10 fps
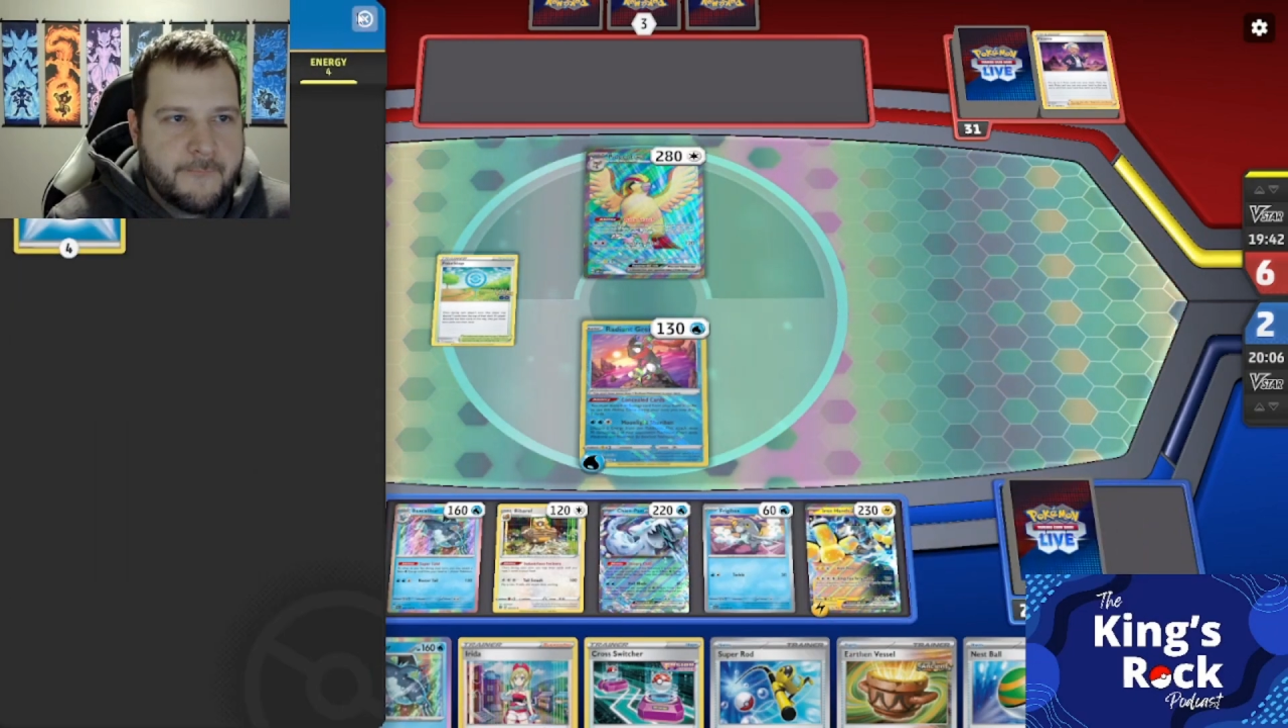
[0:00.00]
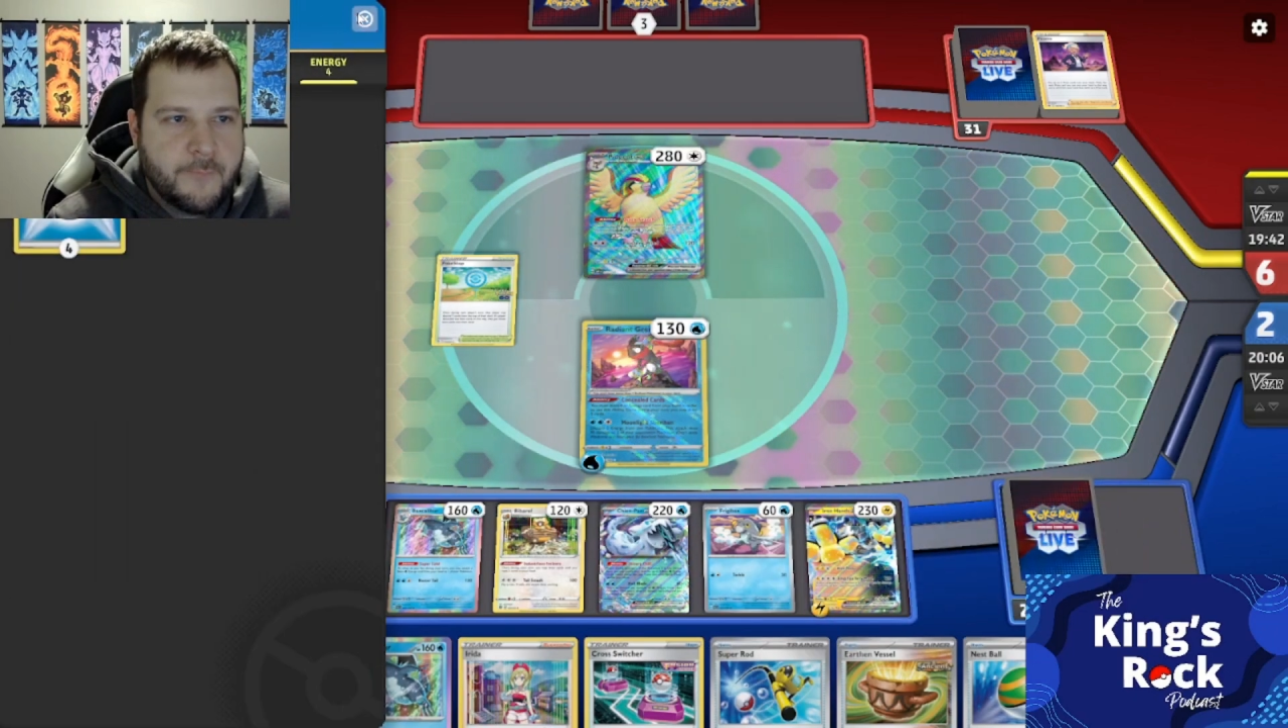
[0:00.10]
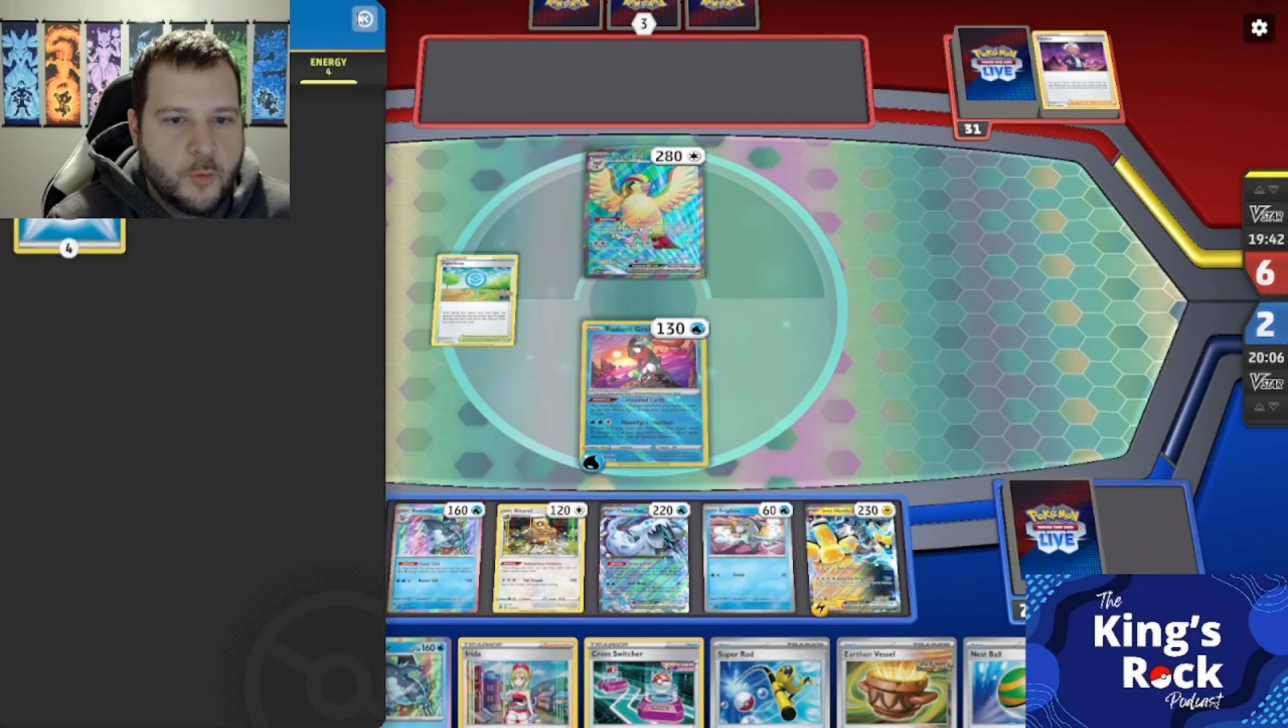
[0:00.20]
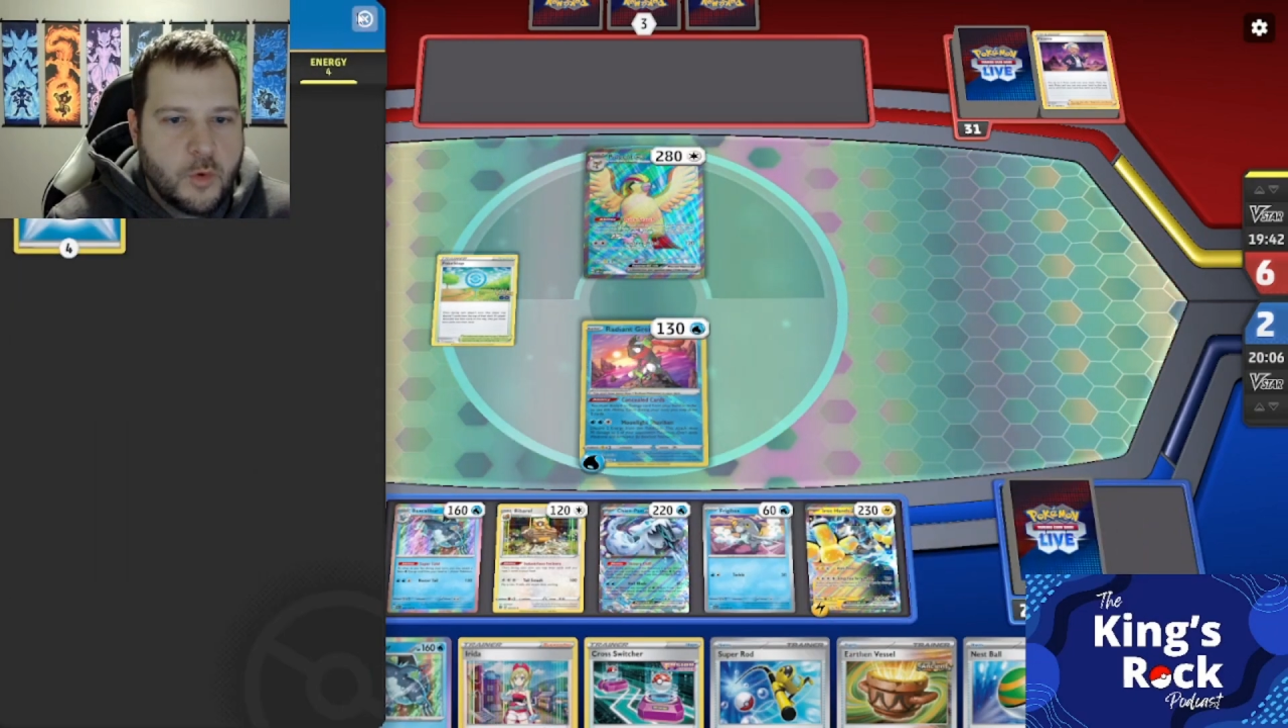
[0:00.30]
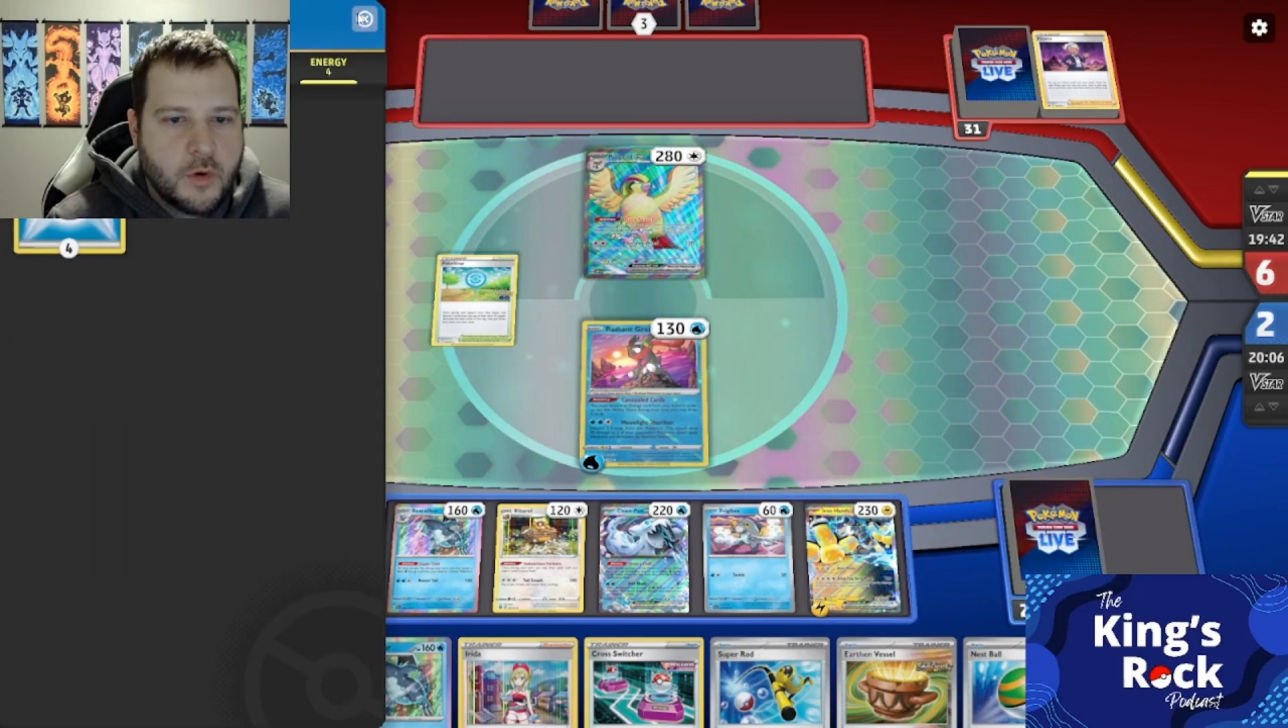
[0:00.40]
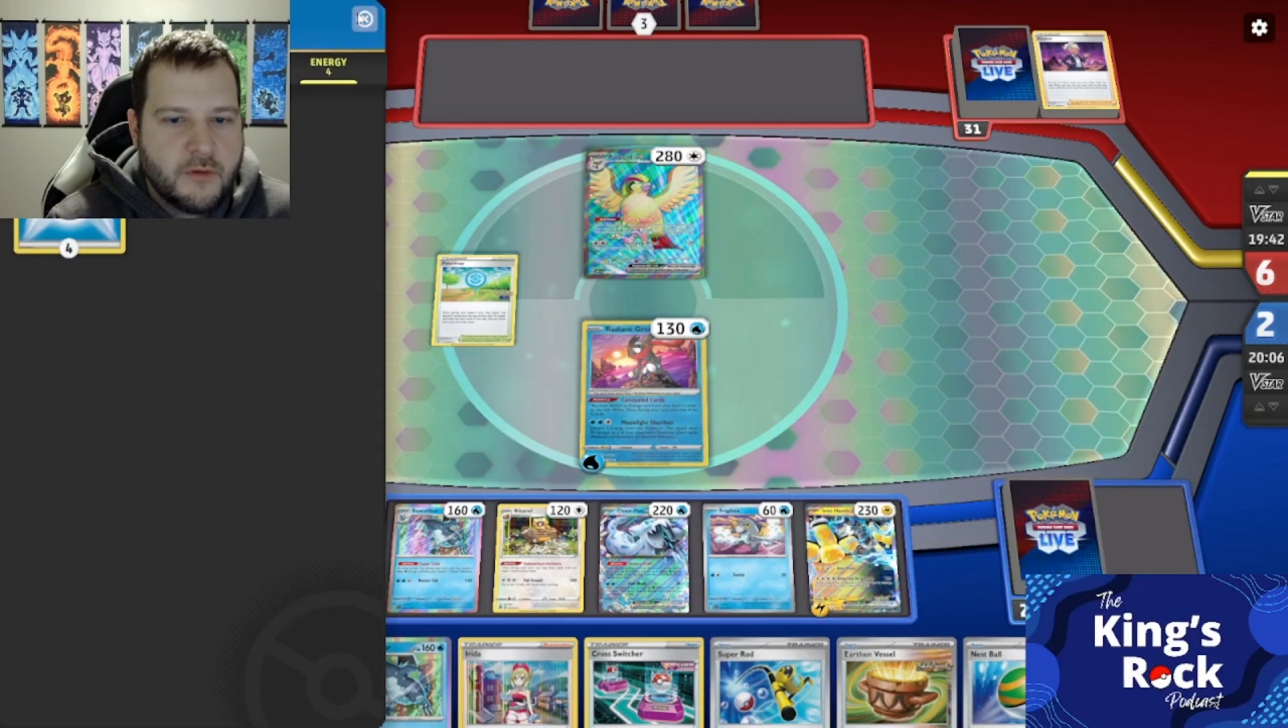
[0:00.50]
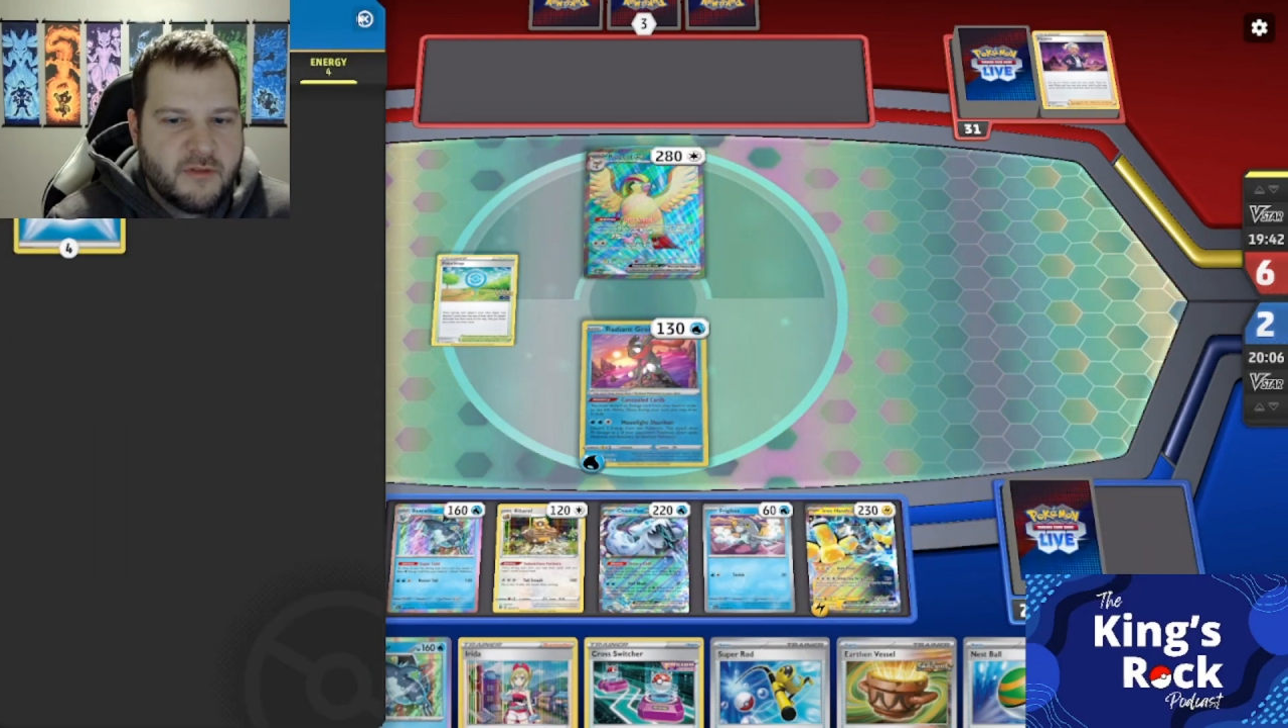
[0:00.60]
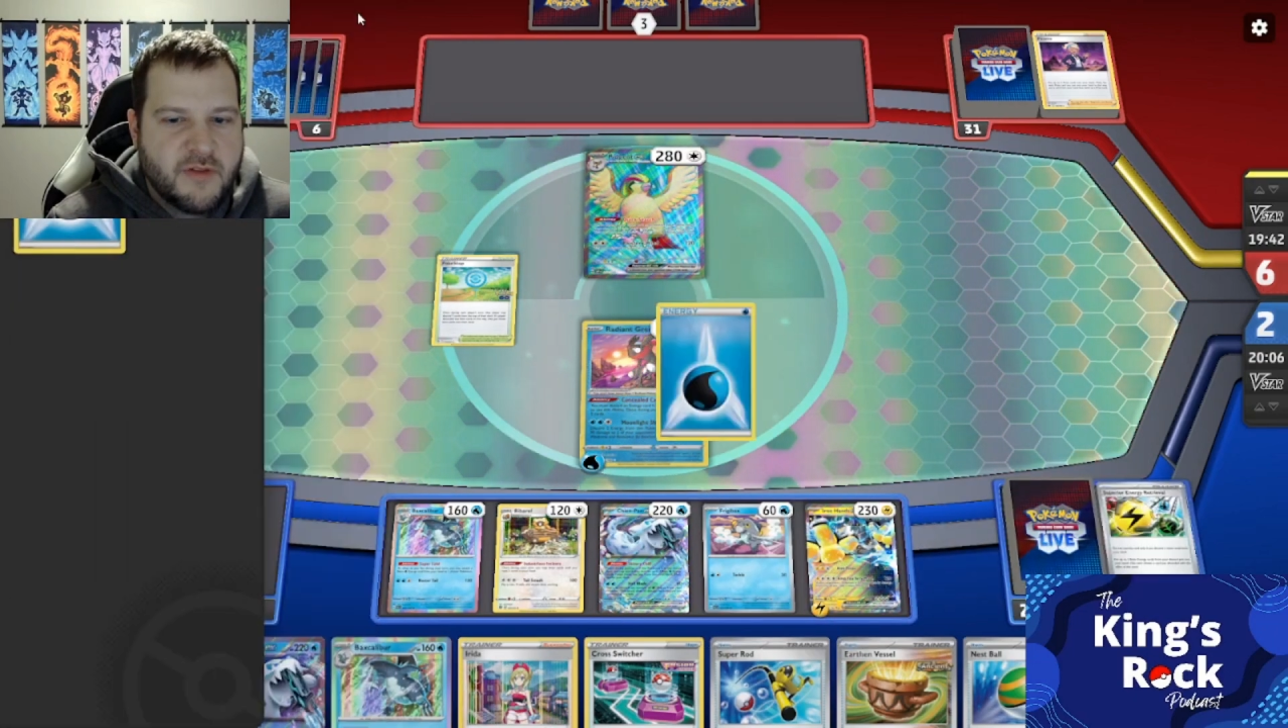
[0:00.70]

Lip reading: 4,